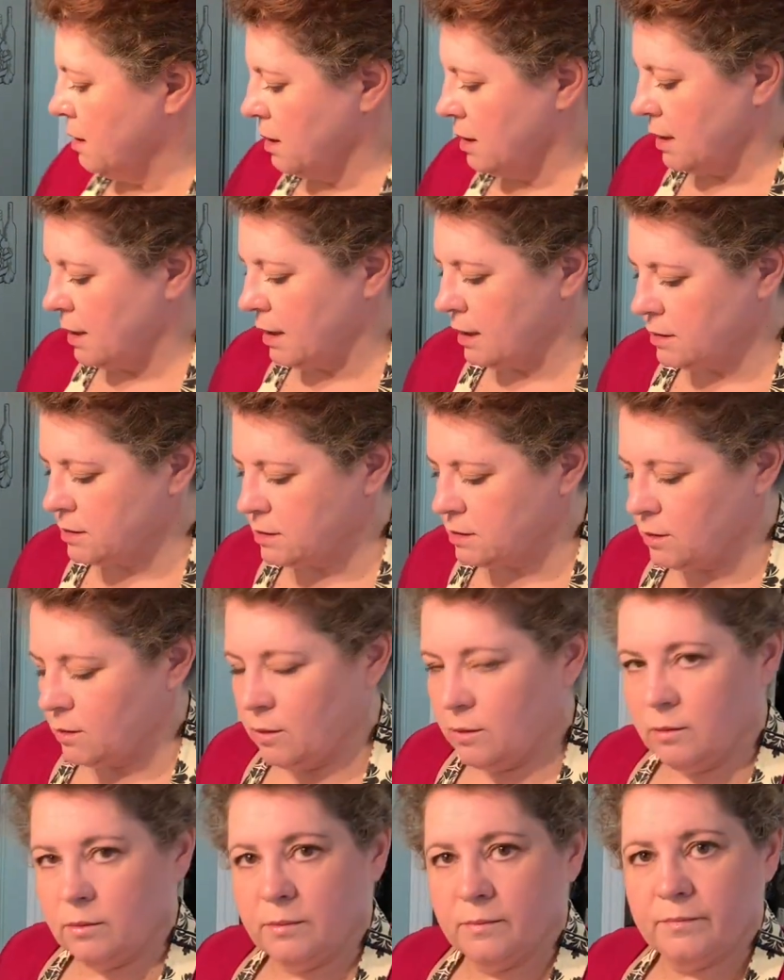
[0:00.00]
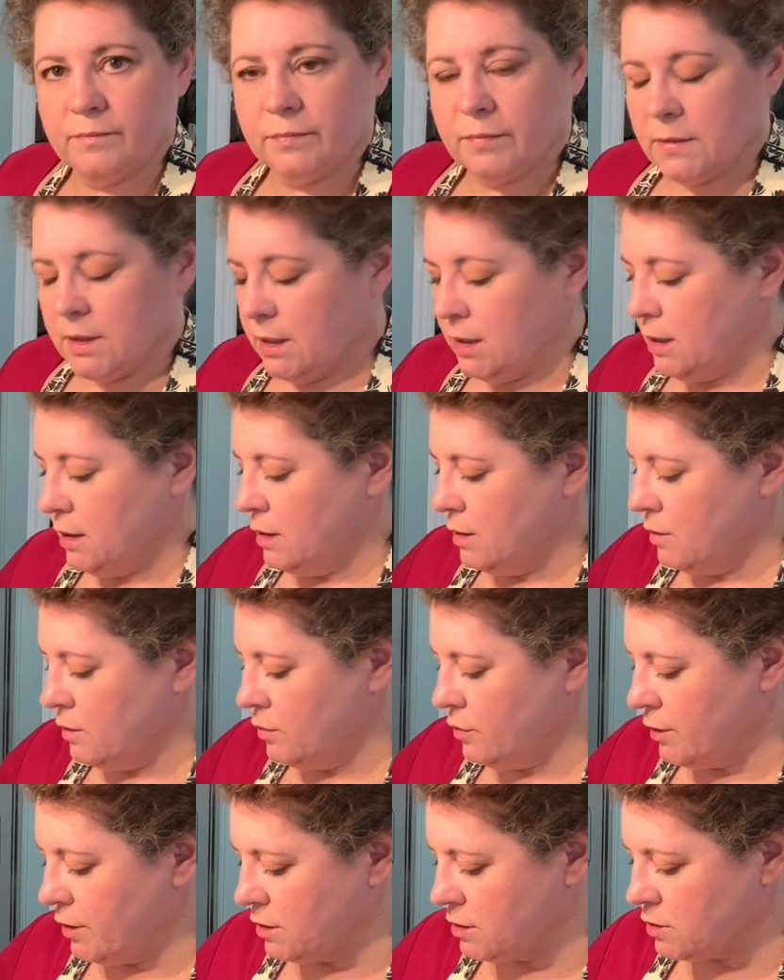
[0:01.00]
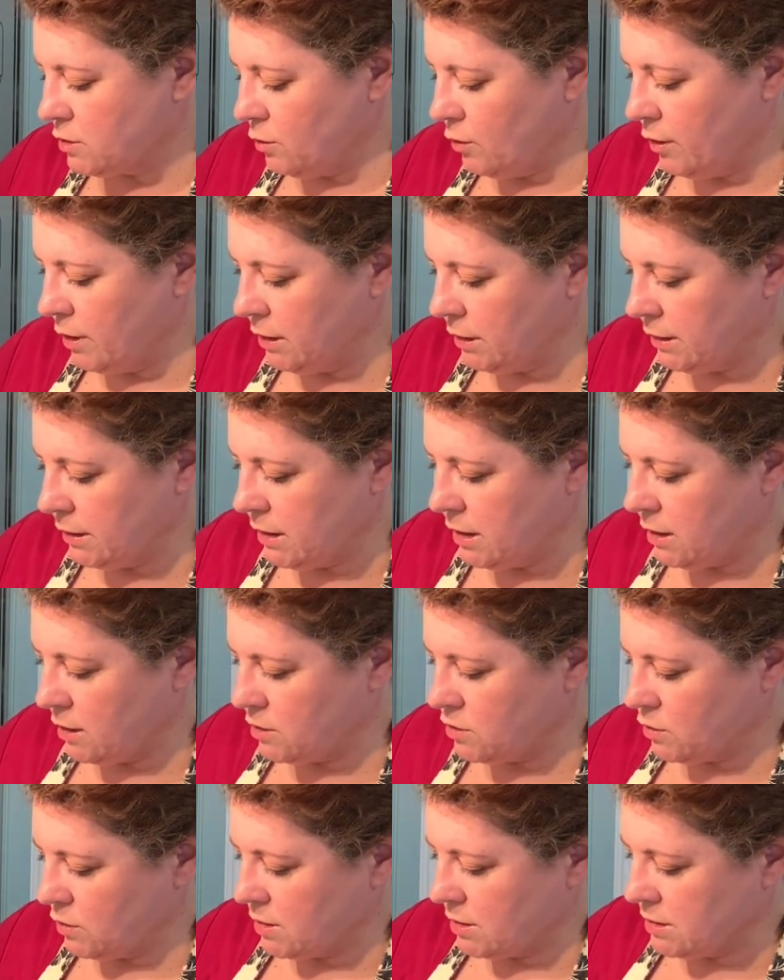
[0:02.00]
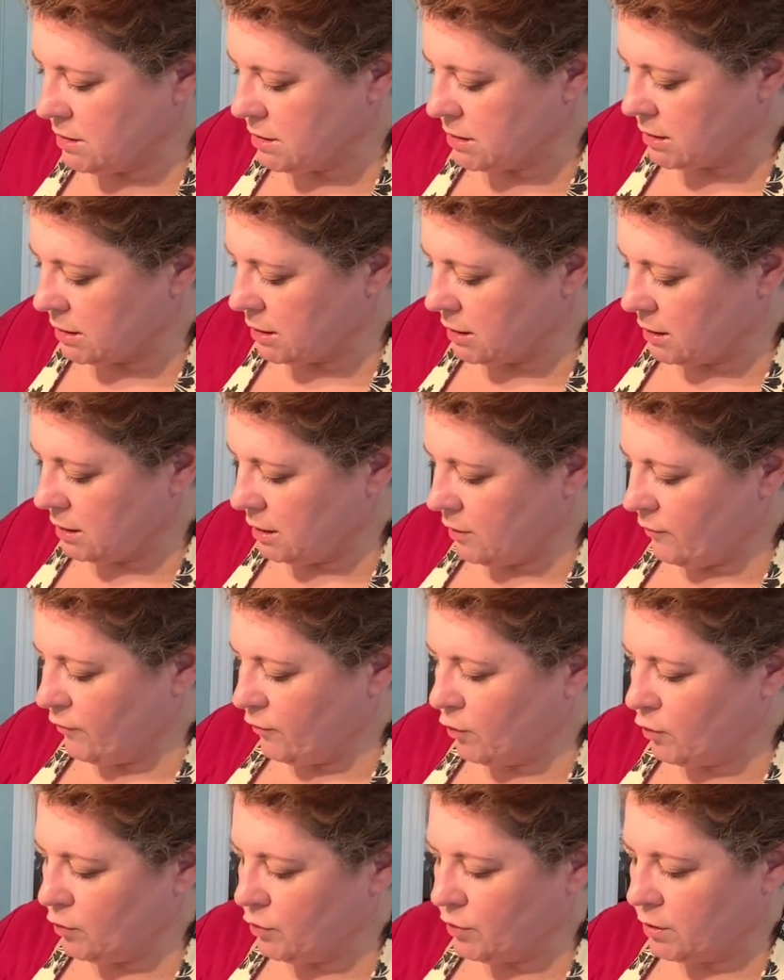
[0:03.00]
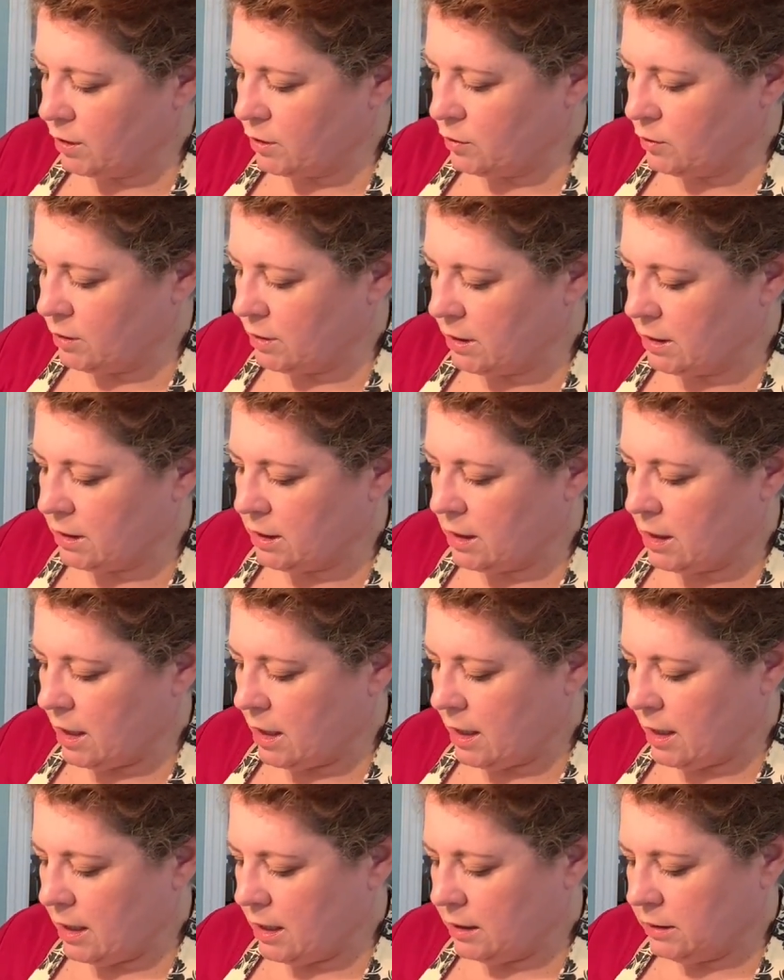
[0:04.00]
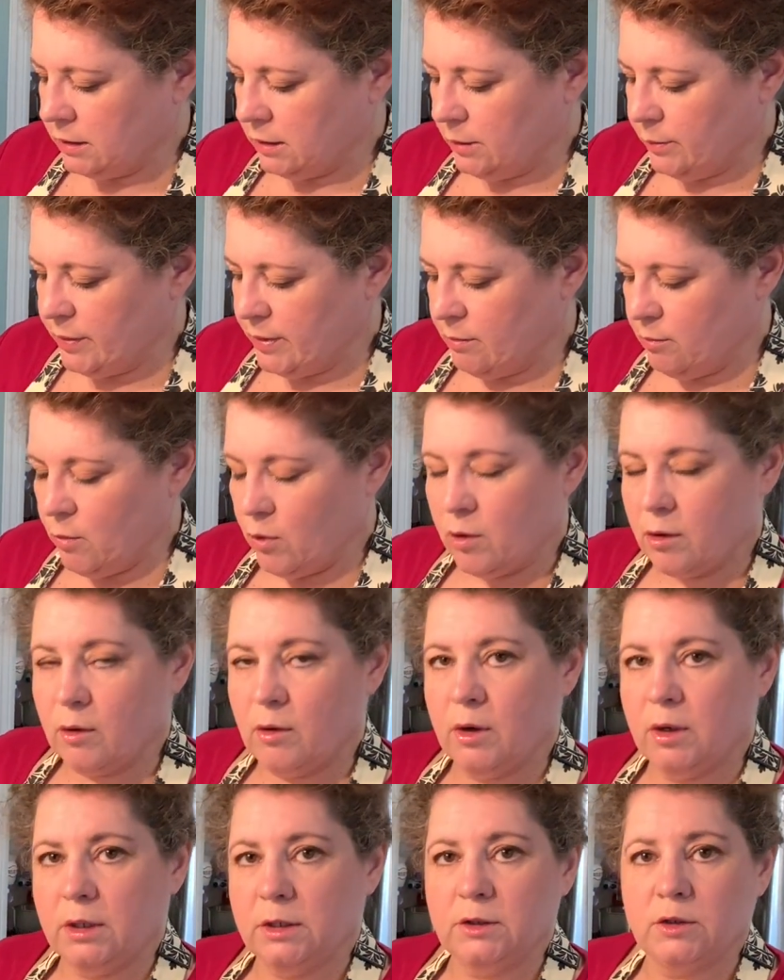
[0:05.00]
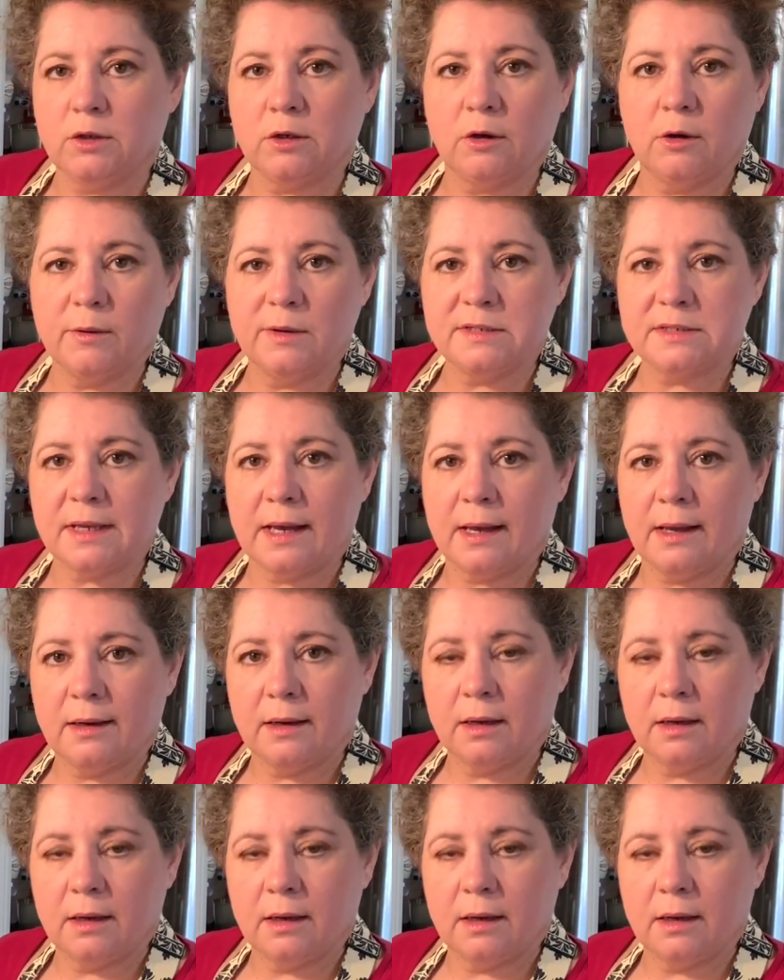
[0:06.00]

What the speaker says: Okay, so there's oil in here, as you can see. If you think you need a little bit more oil, you can always add